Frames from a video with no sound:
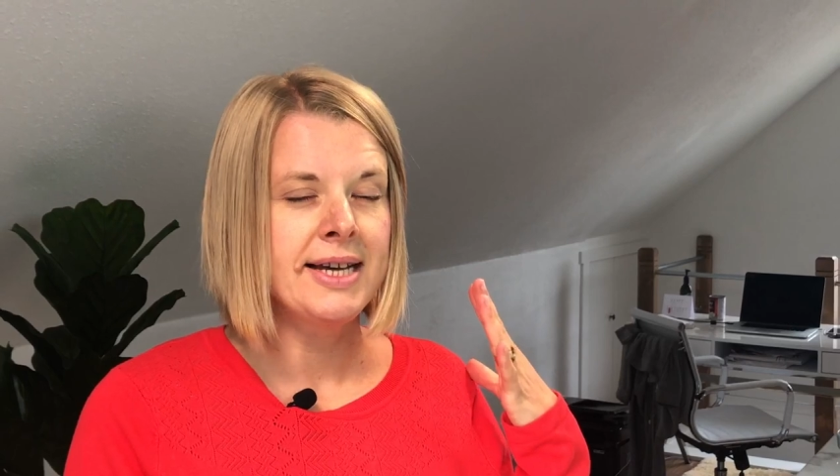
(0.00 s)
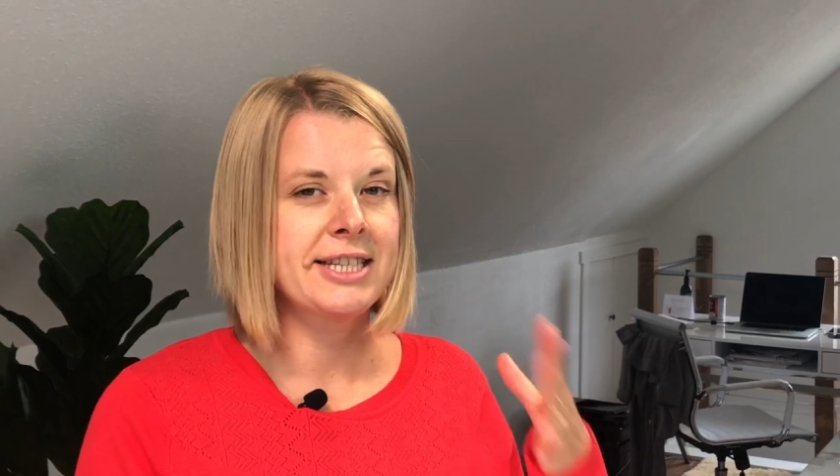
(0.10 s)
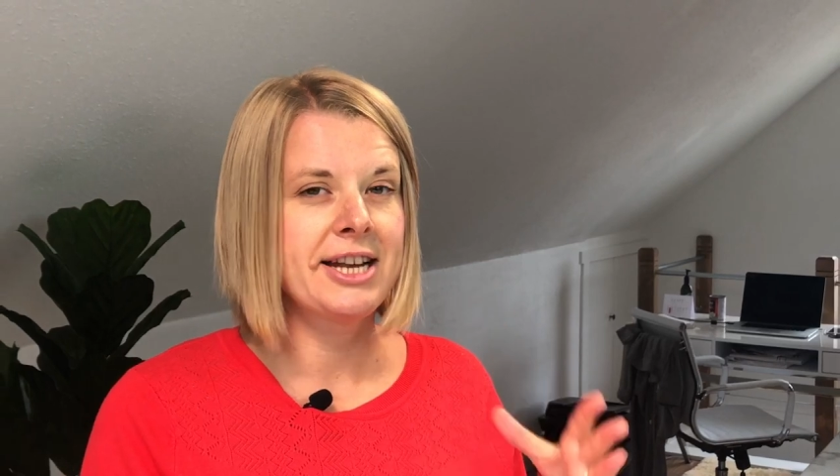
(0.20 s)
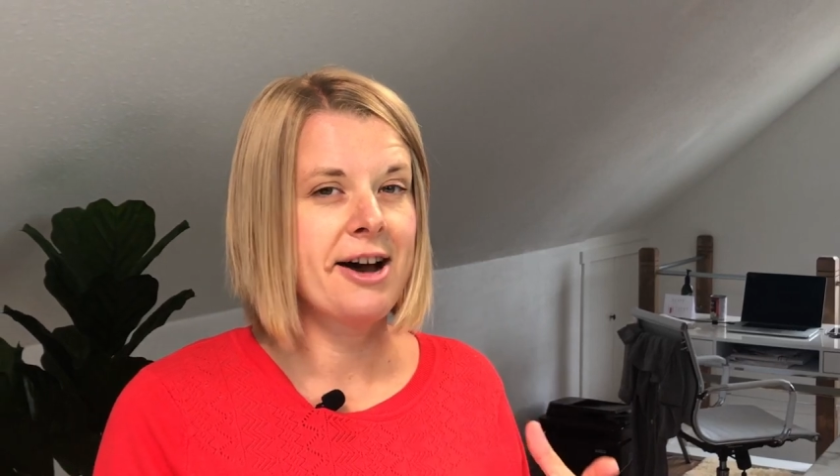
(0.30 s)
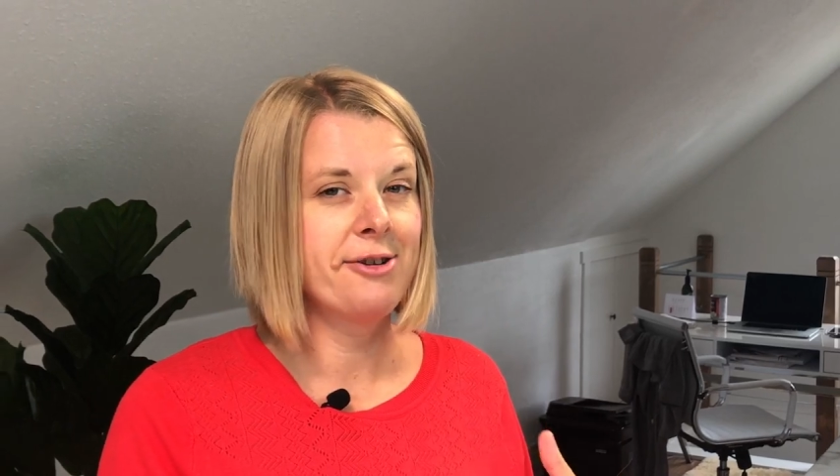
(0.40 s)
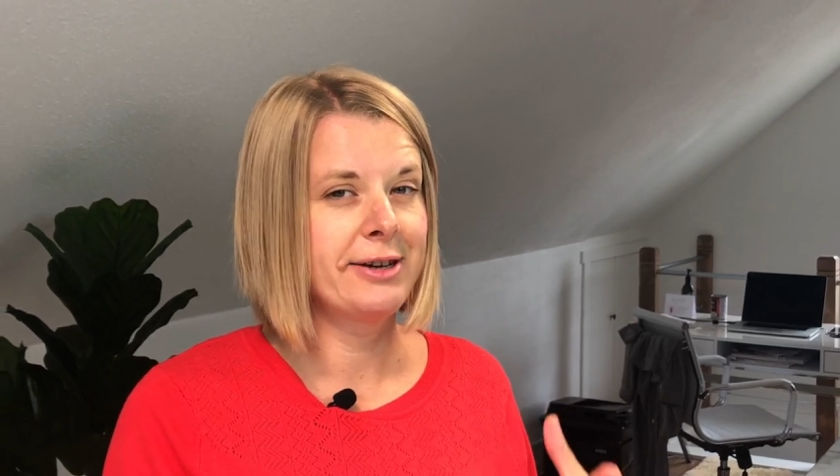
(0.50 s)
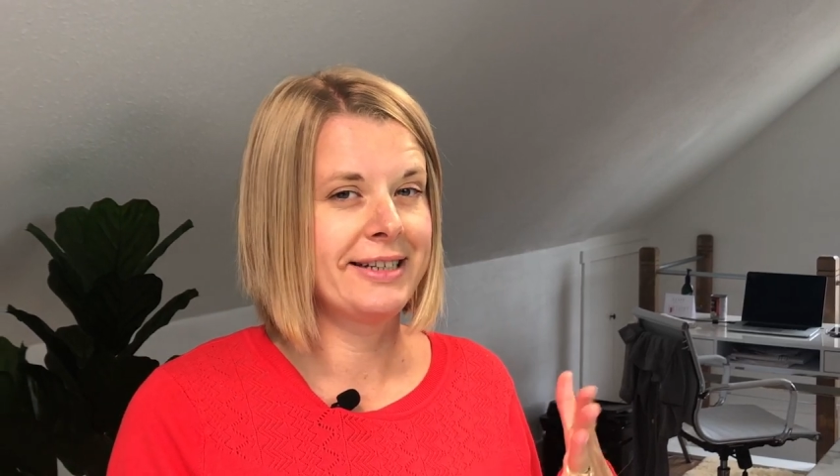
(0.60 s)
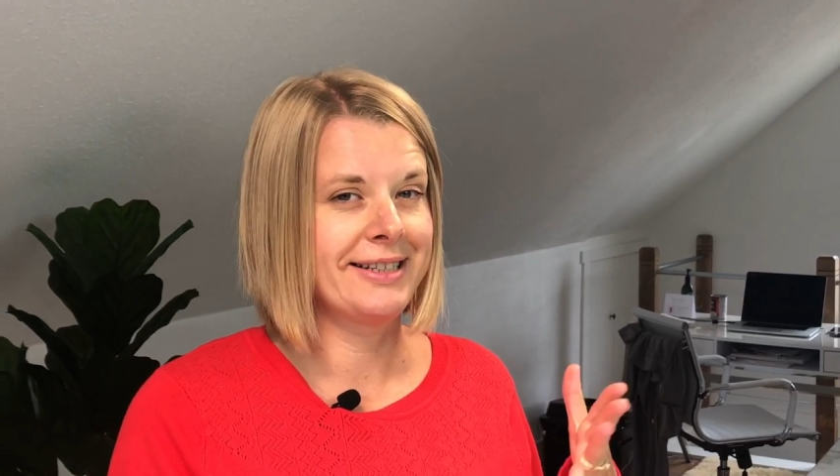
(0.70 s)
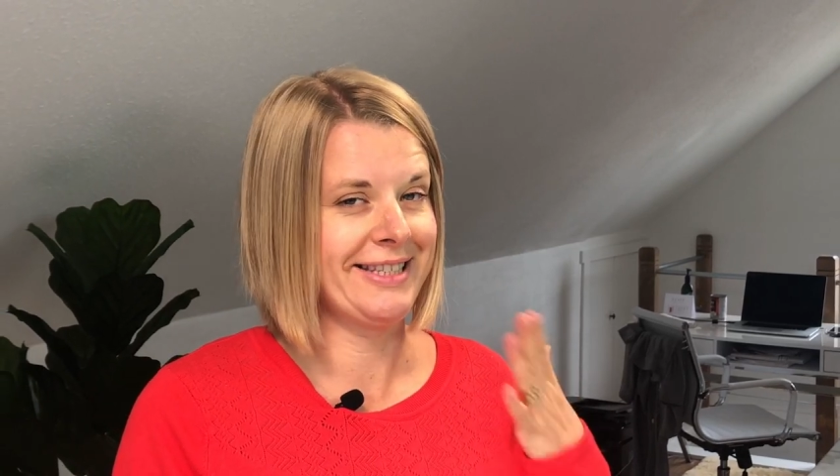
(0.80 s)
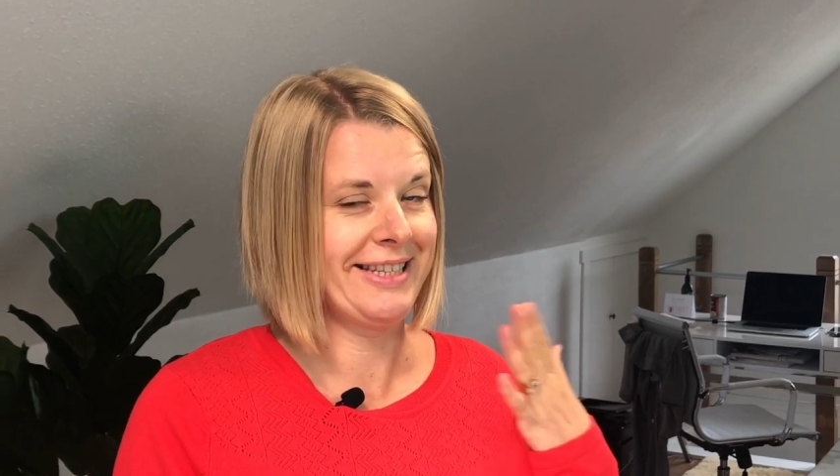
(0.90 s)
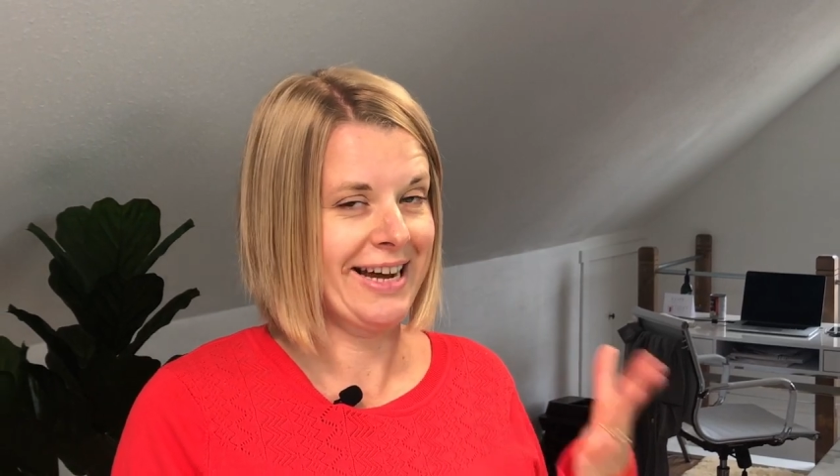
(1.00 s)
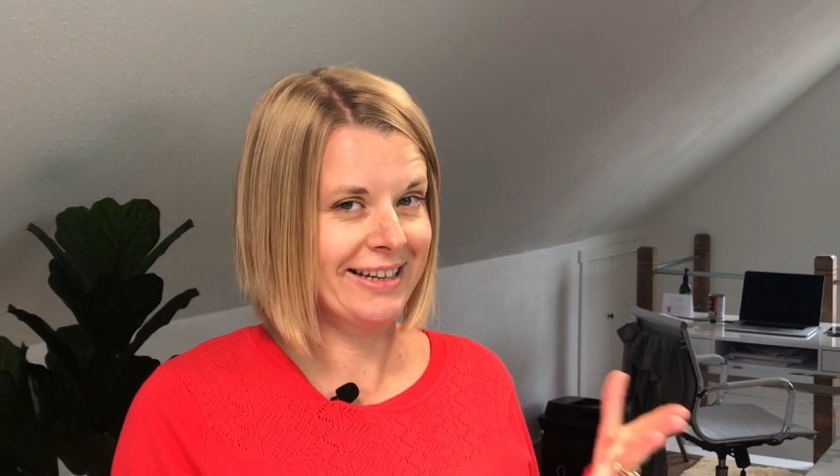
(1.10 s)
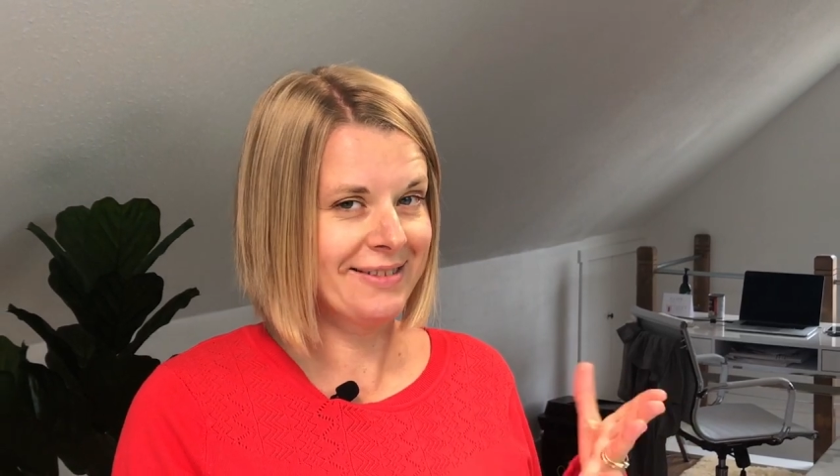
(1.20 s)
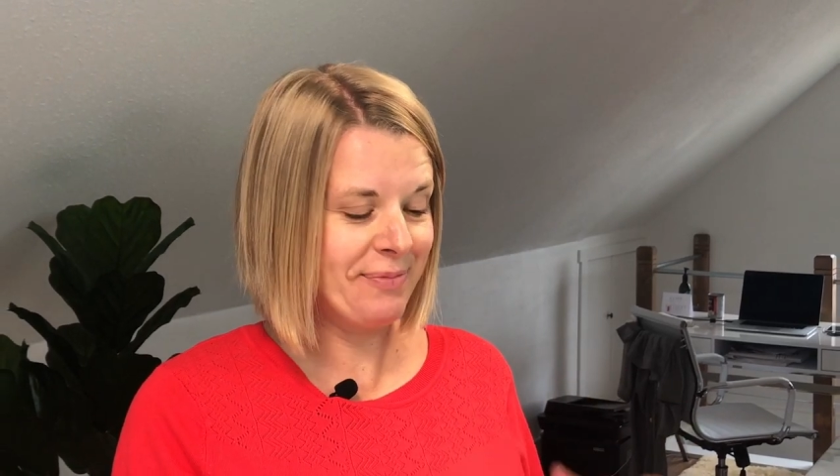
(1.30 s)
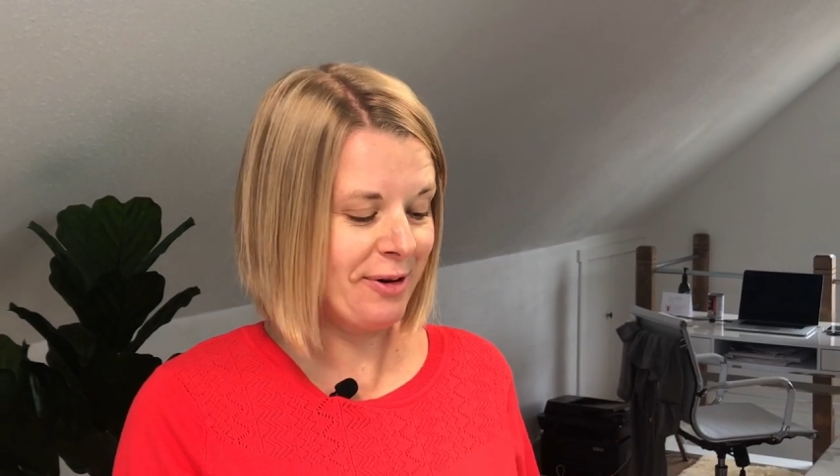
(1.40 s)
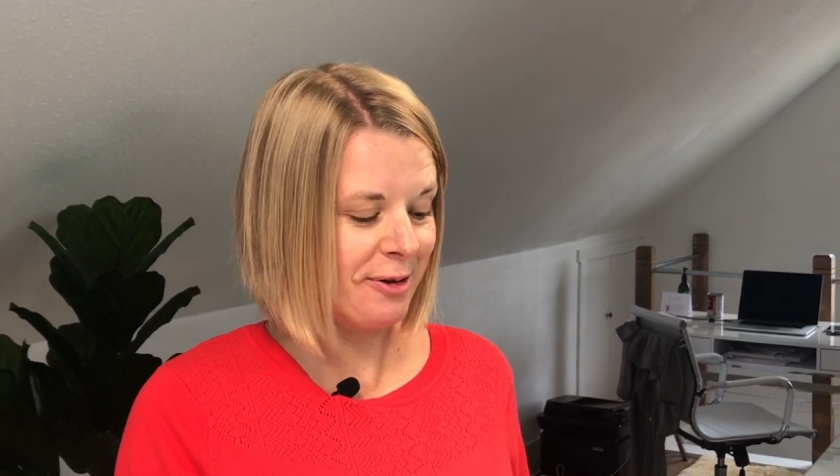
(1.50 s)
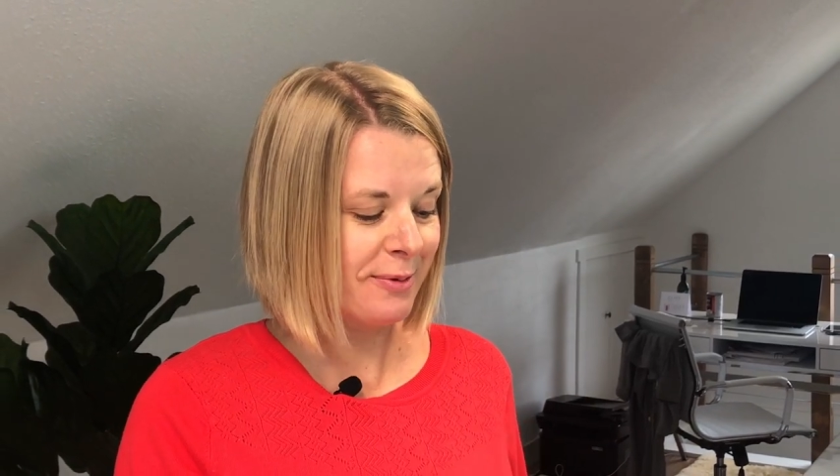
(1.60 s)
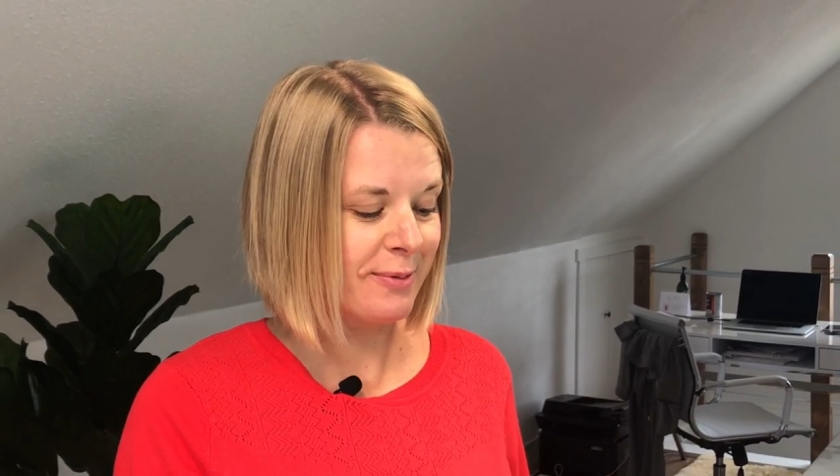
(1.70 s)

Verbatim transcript: So now in a second bowl,